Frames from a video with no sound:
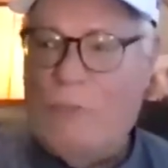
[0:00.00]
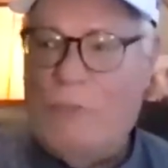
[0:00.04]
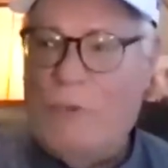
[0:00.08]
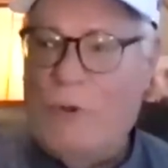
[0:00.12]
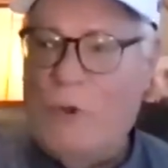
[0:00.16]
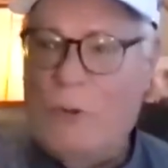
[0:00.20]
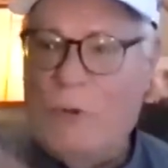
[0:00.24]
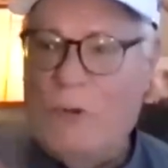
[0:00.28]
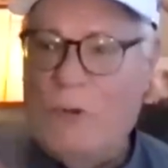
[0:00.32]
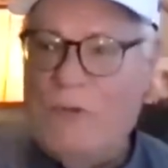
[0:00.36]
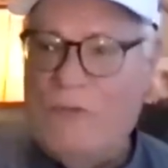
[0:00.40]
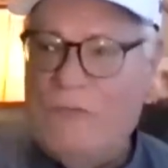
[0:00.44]

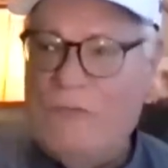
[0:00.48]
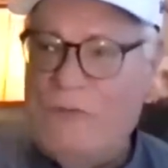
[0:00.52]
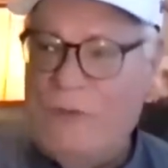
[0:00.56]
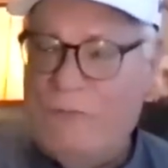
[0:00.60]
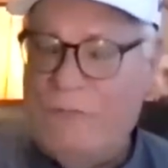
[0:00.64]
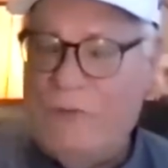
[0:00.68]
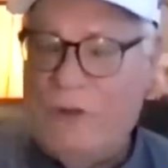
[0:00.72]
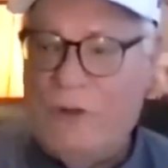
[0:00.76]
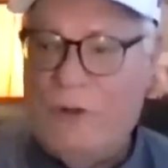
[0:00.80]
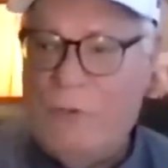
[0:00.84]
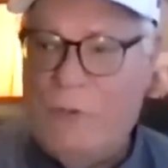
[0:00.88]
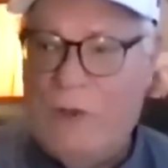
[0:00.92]
ruins
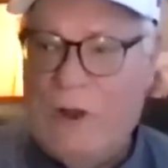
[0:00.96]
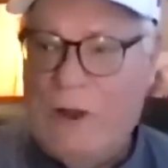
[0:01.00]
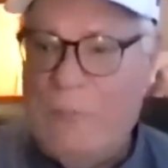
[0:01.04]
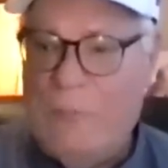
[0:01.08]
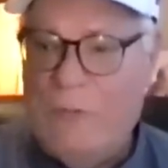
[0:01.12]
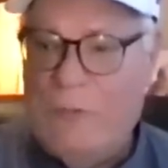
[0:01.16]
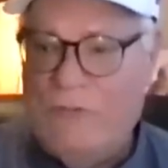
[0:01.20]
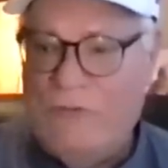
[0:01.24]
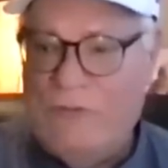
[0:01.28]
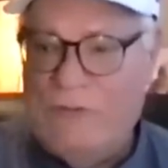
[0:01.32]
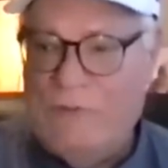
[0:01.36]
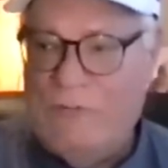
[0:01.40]
of
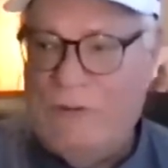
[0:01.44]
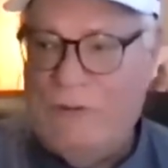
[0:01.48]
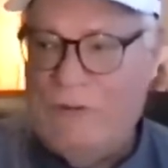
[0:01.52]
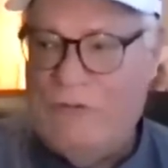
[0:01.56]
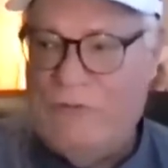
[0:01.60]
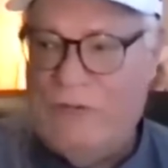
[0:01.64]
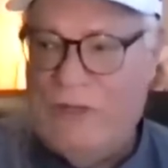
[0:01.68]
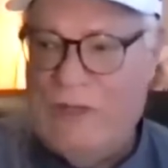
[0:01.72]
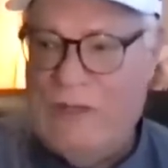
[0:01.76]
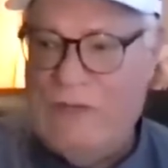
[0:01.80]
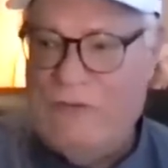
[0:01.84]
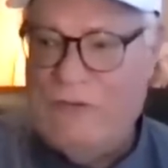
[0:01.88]
incredible
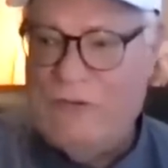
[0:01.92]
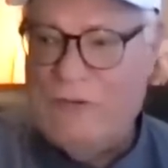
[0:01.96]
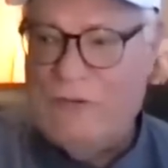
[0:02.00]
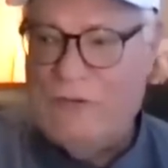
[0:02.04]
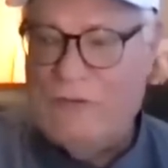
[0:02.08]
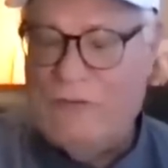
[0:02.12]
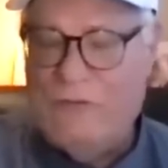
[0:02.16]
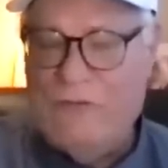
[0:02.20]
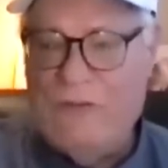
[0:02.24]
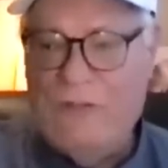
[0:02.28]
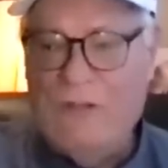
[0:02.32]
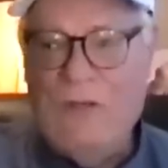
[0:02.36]

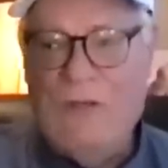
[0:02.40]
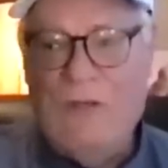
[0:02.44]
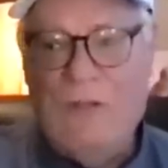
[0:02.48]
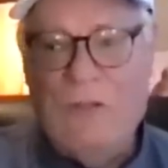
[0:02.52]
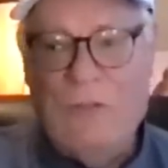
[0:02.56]
civilizations